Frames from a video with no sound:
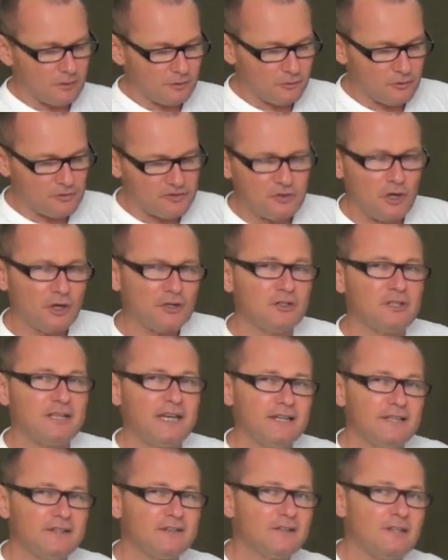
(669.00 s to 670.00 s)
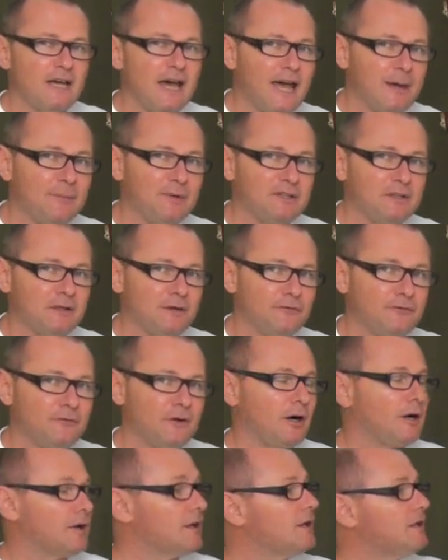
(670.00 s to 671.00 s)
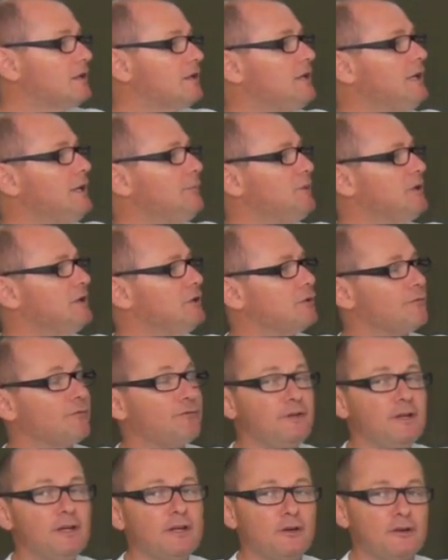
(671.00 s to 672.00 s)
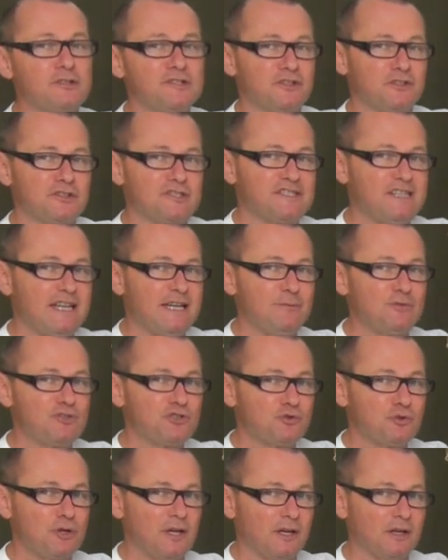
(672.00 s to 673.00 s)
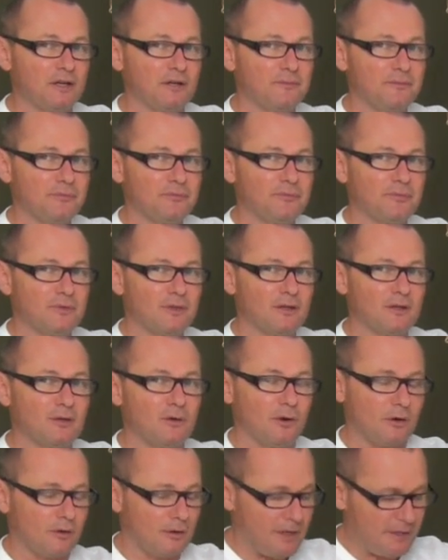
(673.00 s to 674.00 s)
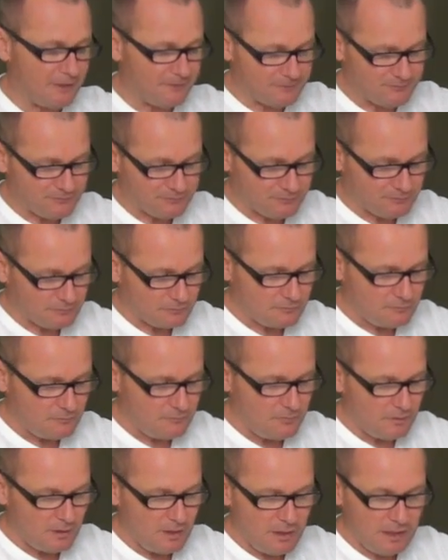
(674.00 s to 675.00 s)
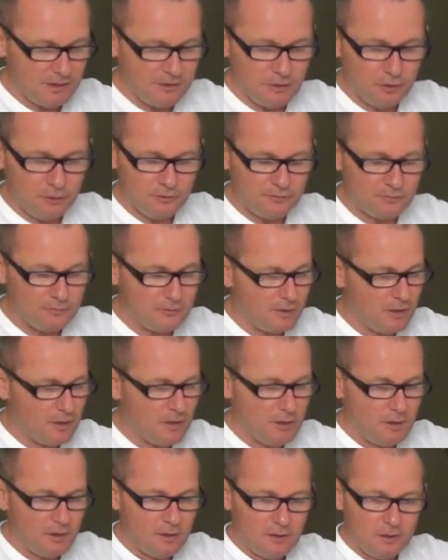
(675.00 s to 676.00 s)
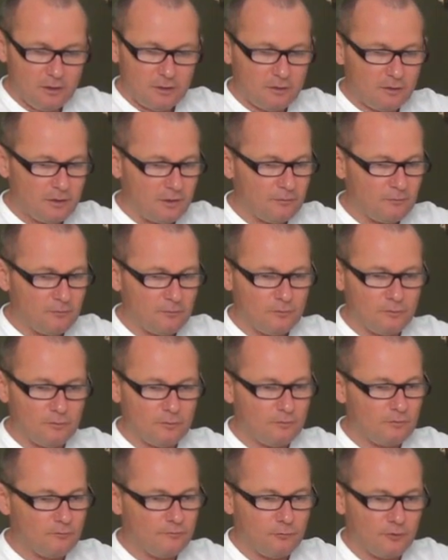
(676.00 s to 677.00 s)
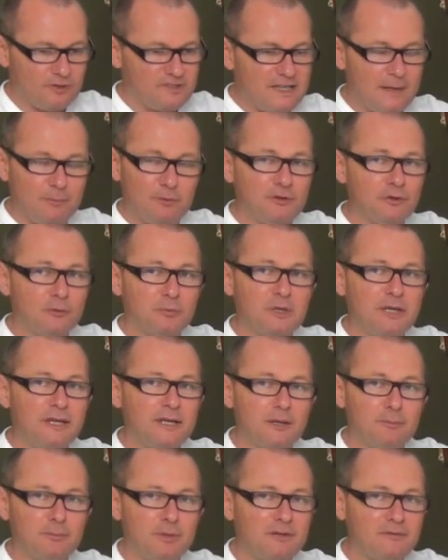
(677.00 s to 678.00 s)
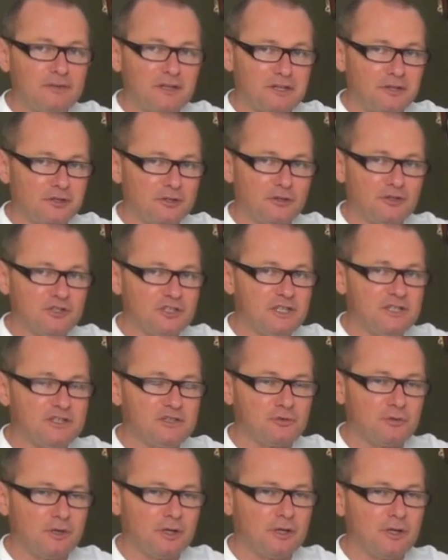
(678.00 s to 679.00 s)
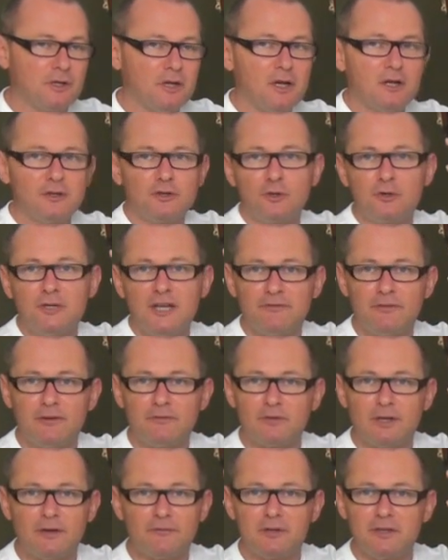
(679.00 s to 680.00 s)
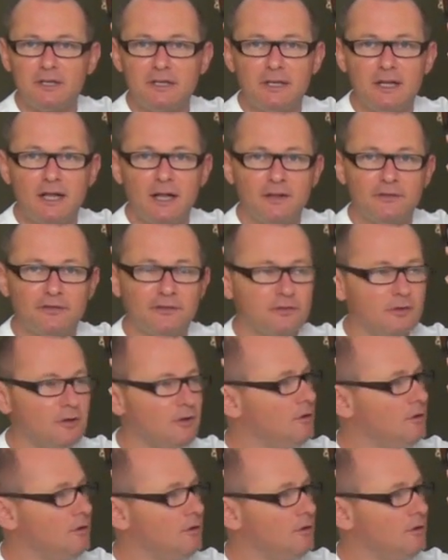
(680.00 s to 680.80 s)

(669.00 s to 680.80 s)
start to get into the habit of keeping your fingers on the same string. All right, and don't, for example, you're playing a B flat on your G string, don't have everything else